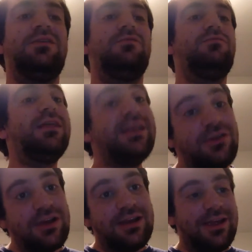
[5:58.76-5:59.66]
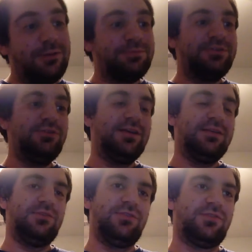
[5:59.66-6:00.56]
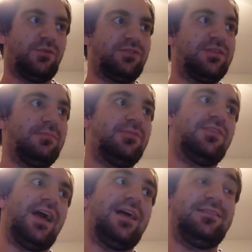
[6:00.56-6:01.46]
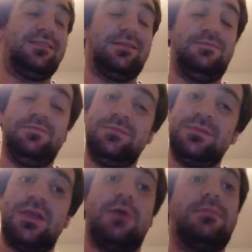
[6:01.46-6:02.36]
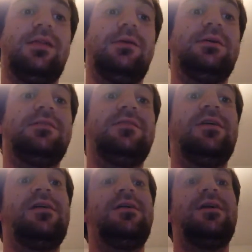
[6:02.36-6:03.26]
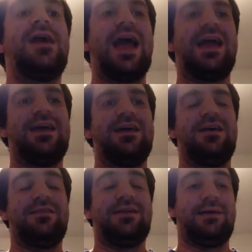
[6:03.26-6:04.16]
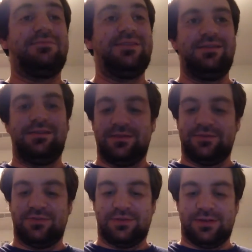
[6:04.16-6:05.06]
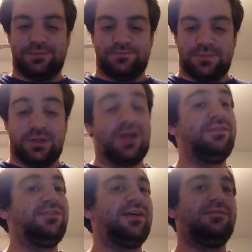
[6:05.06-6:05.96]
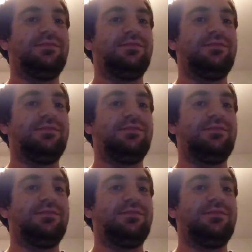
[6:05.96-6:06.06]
Really good. He helps you hit those force numbers. Has helped me out a little bit. And yeah, I'm seeing there's like a lot of use out of